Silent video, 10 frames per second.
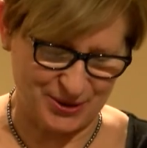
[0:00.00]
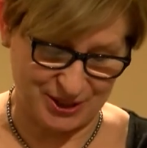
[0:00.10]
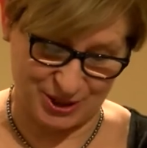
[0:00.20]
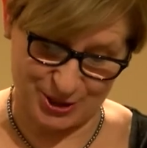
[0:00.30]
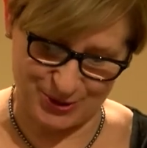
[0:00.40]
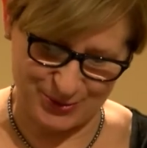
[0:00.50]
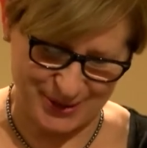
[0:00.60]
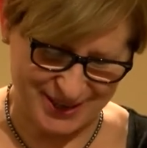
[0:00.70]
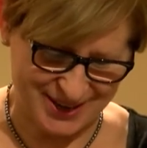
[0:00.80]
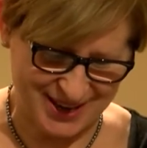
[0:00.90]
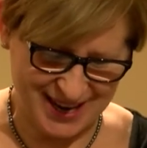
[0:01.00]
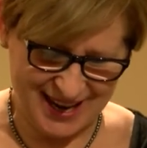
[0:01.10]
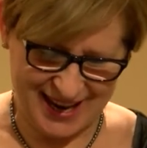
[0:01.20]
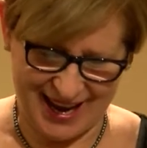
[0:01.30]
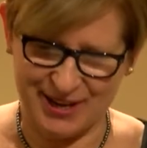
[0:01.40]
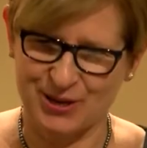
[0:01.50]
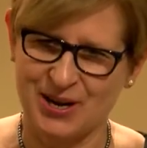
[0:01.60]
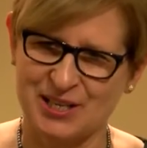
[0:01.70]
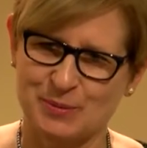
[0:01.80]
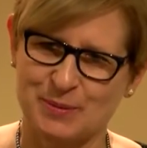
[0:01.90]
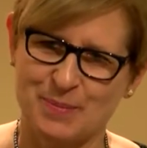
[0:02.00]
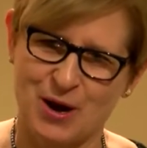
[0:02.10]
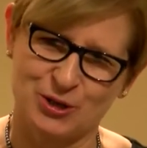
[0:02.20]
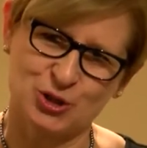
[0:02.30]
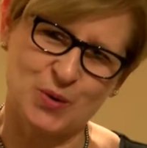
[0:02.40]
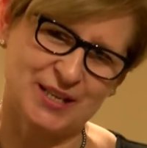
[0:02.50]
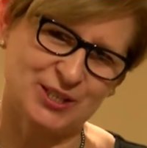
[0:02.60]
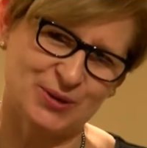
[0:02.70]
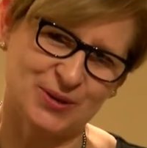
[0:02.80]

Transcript: this year's winner, and her husband, Mark Schweitzer.